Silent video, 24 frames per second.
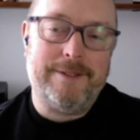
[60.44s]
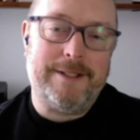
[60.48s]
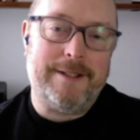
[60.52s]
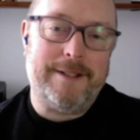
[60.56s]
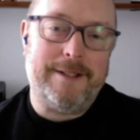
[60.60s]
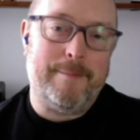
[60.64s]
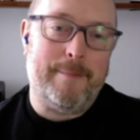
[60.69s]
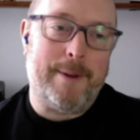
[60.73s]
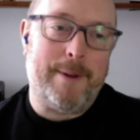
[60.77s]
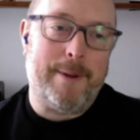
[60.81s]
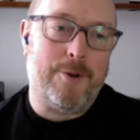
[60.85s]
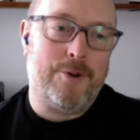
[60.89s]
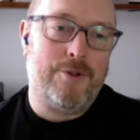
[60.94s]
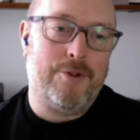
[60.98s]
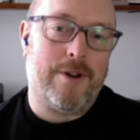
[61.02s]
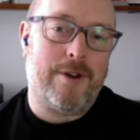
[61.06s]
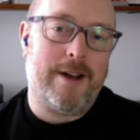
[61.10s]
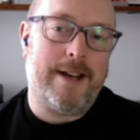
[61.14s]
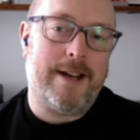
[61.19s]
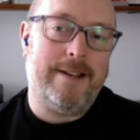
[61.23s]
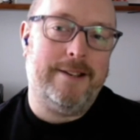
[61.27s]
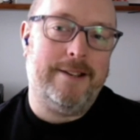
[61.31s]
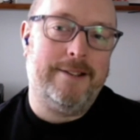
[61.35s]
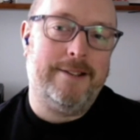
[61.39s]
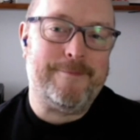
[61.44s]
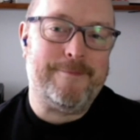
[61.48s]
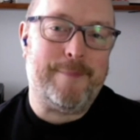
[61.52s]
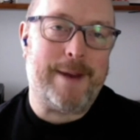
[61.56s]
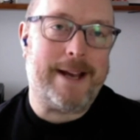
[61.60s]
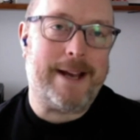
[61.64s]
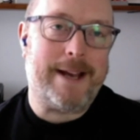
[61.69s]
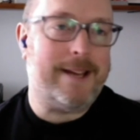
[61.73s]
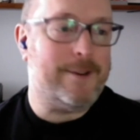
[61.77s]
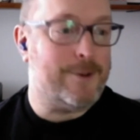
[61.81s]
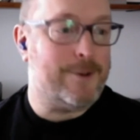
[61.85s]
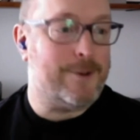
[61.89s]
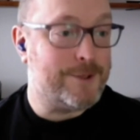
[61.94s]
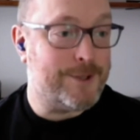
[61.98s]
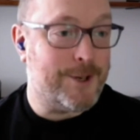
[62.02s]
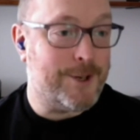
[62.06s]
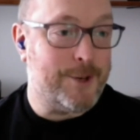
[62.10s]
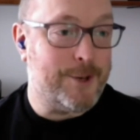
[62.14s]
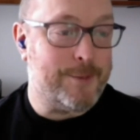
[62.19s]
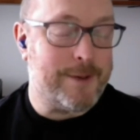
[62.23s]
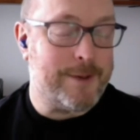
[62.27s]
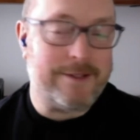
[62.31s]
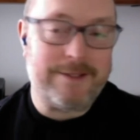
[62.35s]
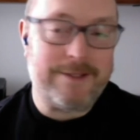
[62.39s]
Belgrade back in
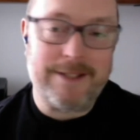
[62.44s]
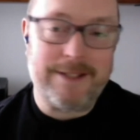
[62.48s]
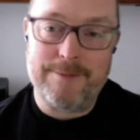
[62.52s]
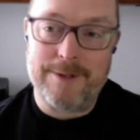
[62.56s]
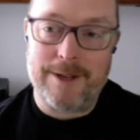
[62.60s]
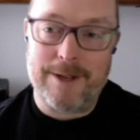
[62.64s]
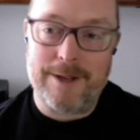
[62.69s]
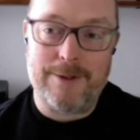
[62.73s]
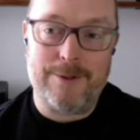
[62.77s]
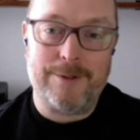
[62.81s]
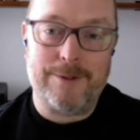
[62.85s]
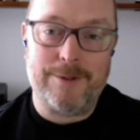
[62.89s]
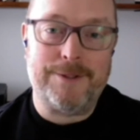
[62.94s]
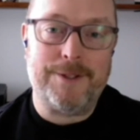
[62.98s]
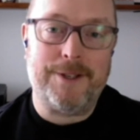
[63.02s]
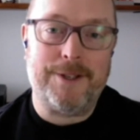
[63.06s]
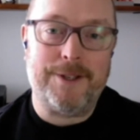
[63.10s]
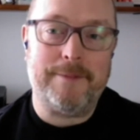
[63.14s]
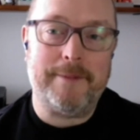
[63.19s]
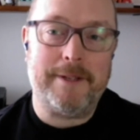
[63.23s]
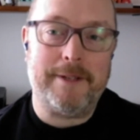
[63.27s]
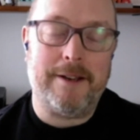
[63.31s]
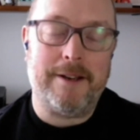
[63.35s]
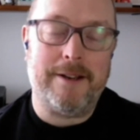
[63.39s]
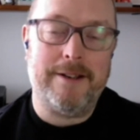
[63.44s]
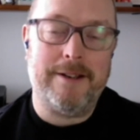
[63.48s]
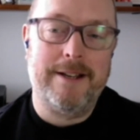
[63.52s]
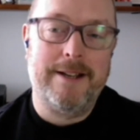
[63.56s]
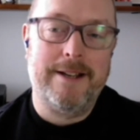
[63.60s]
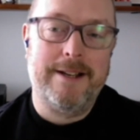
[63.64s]
October. Seems like a long time ago.